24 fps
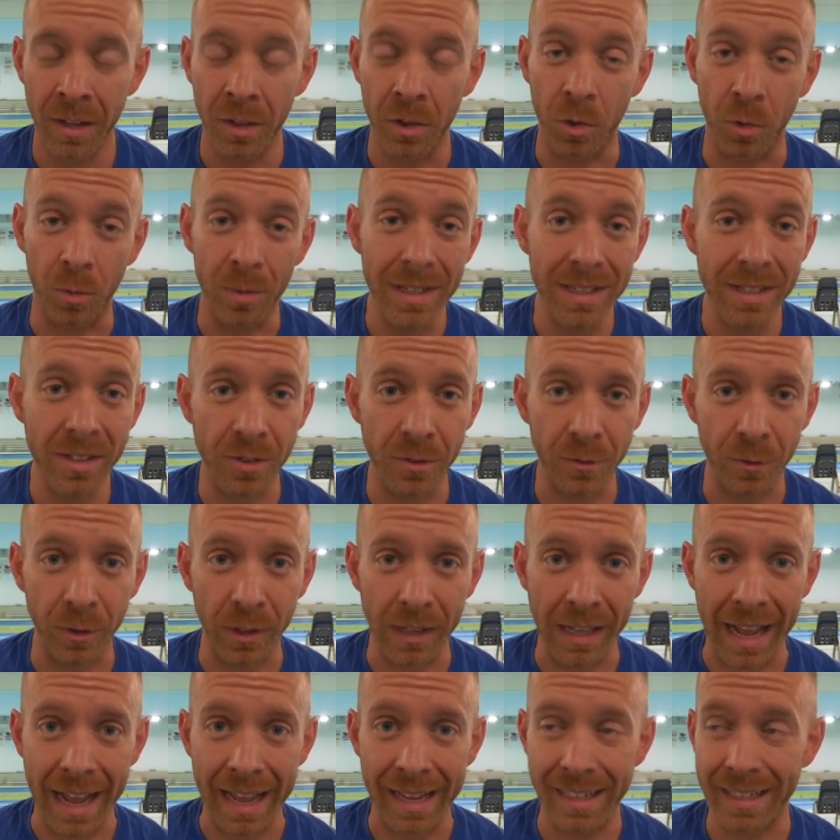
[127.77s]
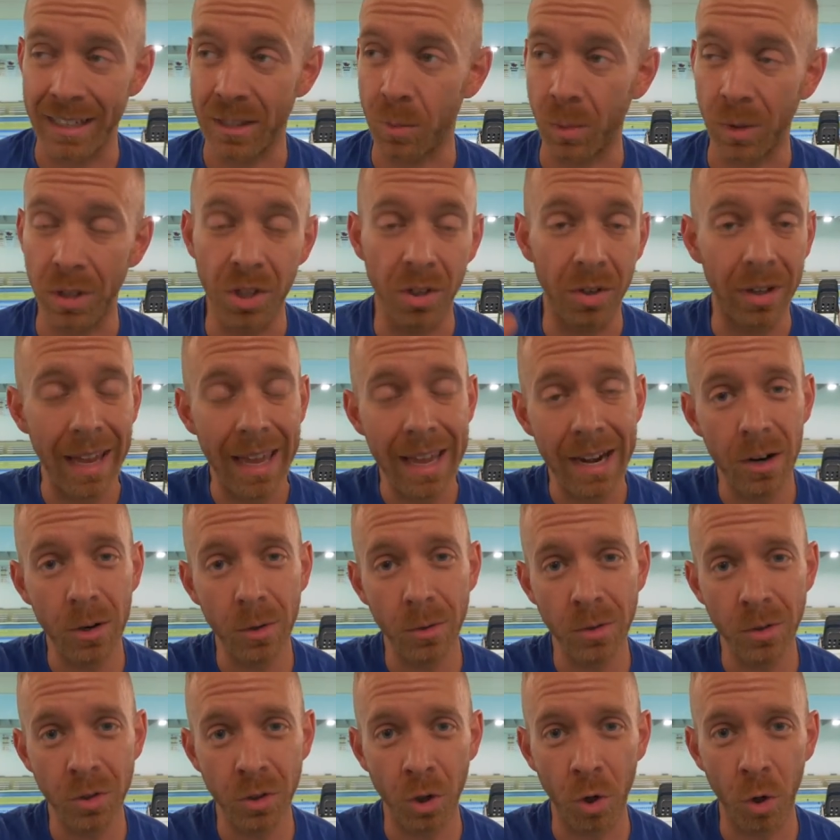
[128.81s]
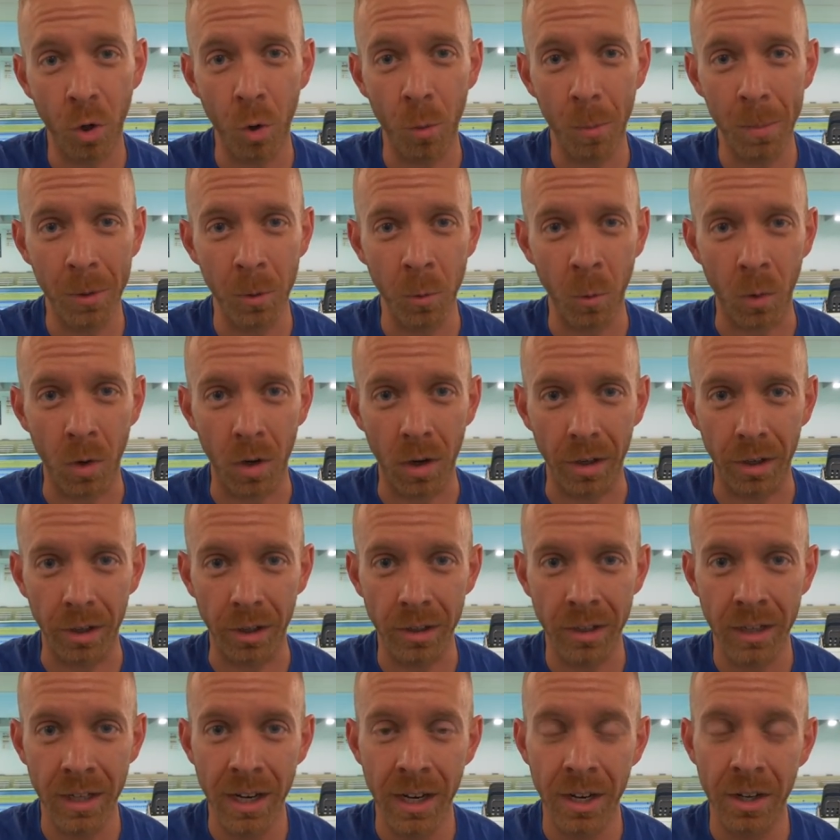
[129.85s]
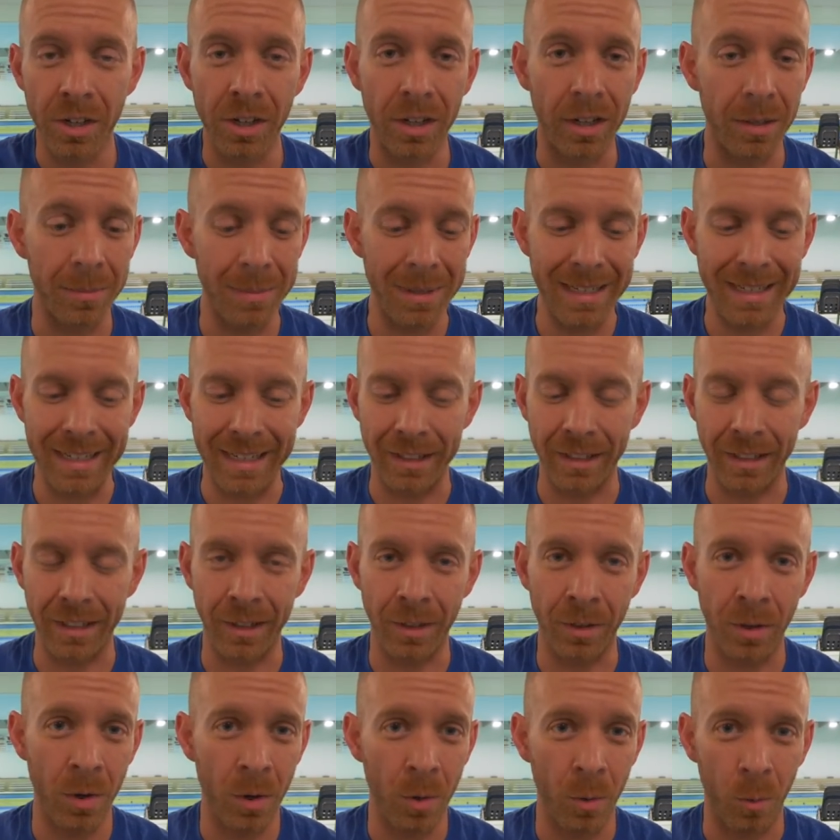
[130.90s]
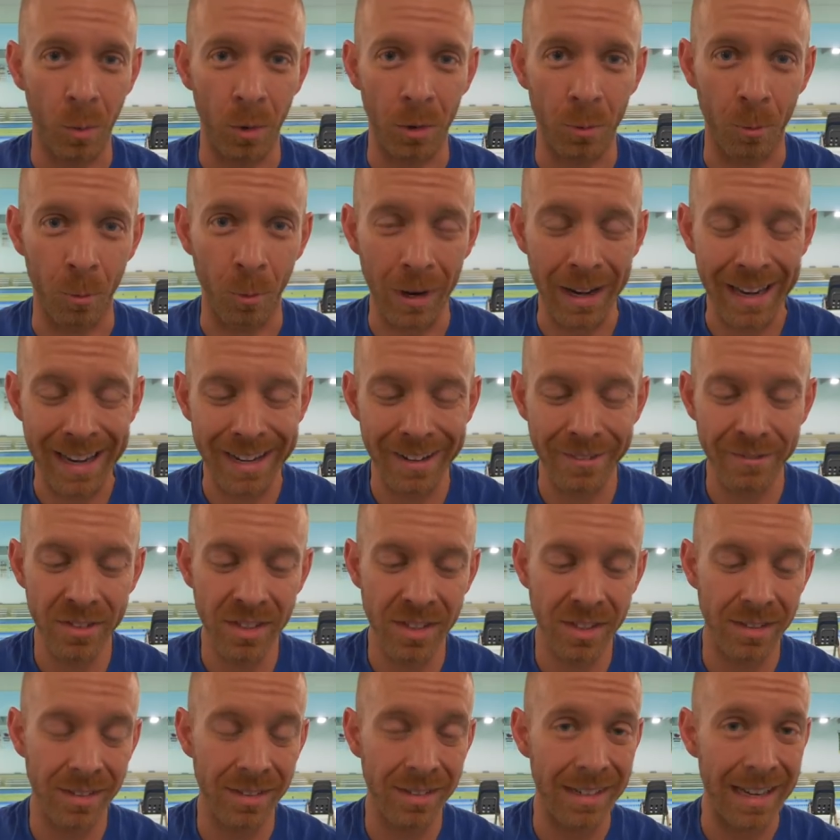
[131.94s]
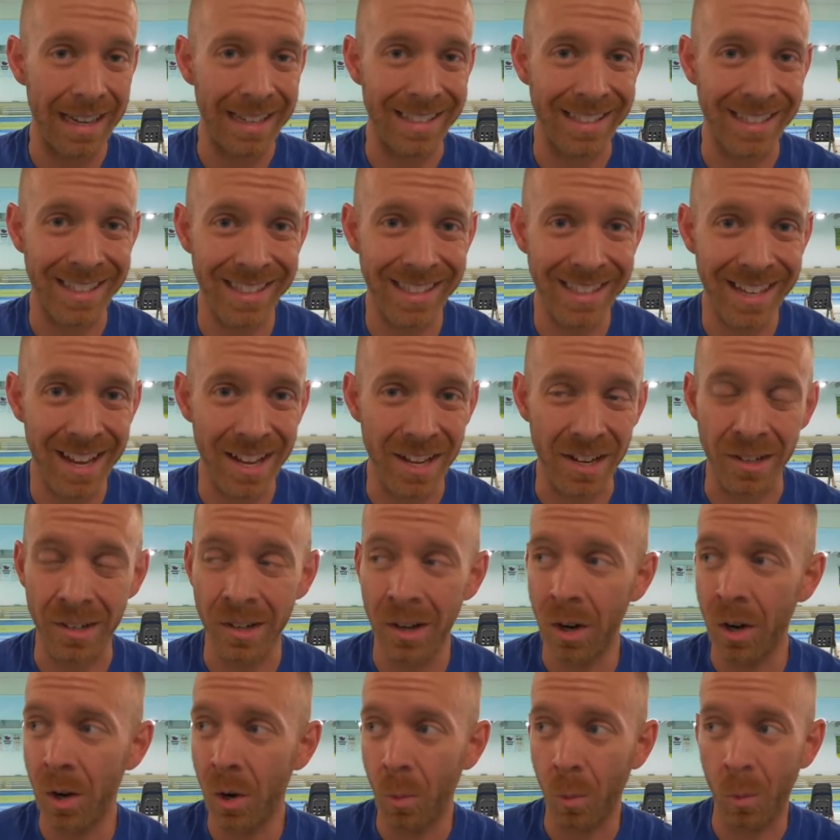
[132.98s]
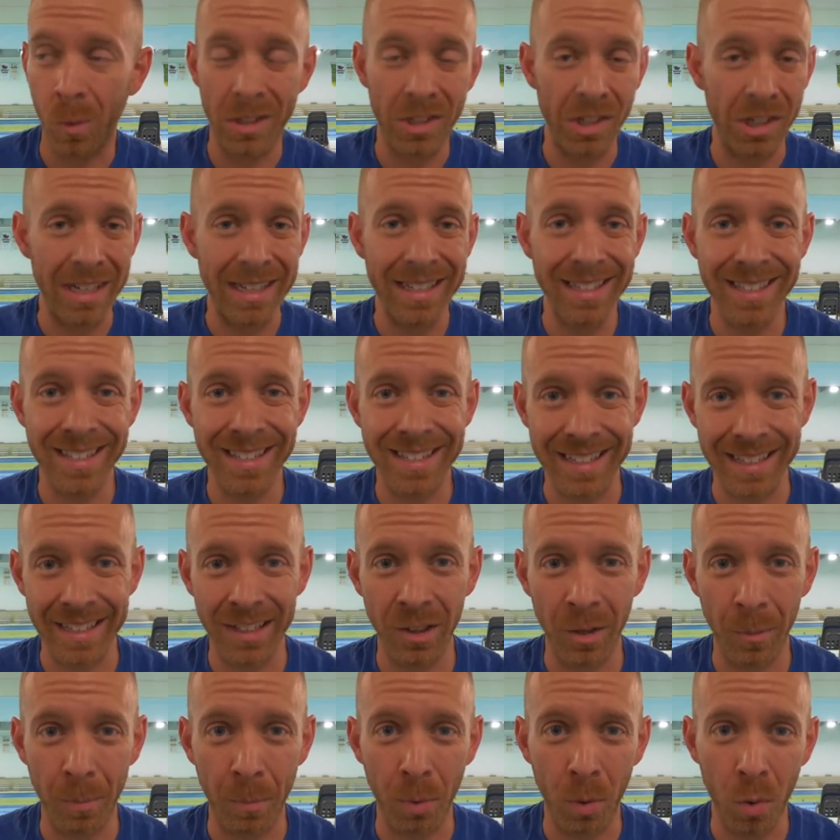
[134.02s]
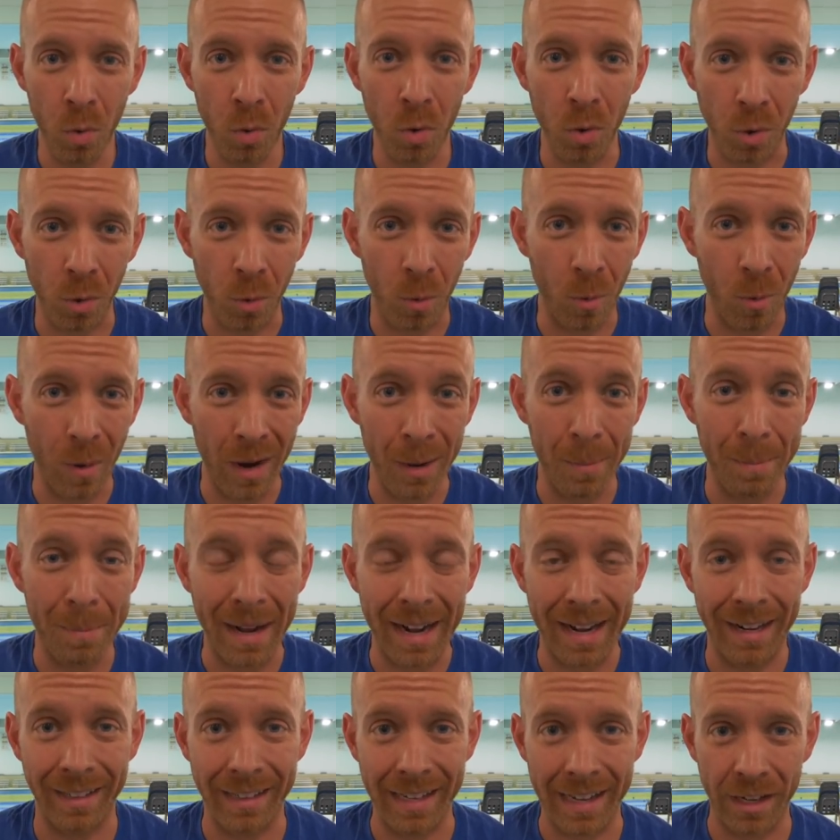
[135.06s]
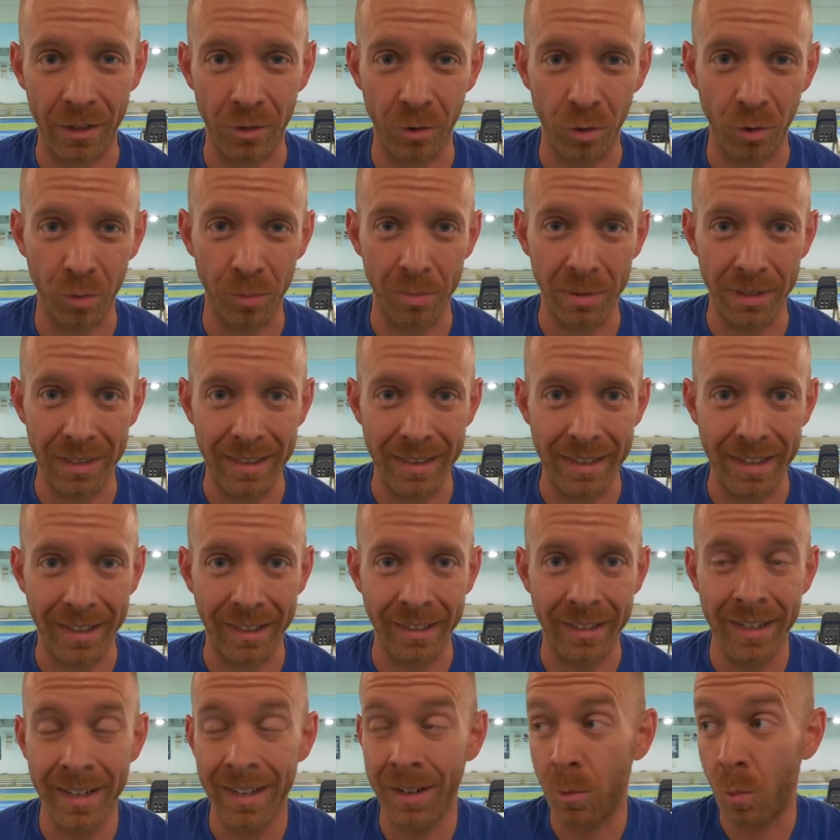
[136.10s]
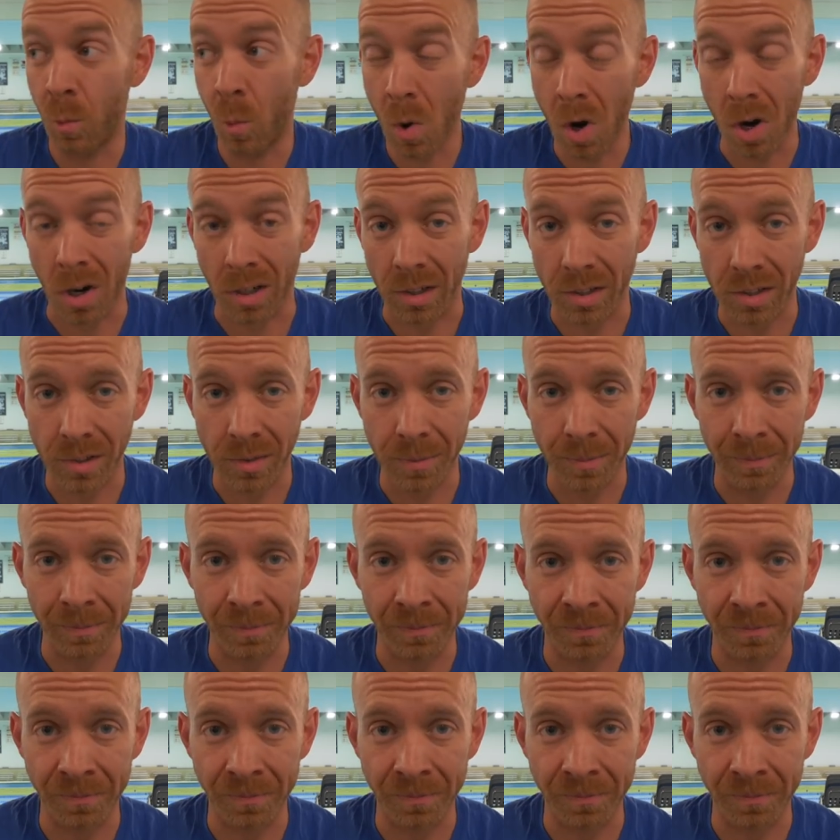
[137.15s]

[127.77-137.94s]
The reason for that is when you get out into open water, you're going to be dealing with waves and sun, which isn't in the pool where bilateral breathing works.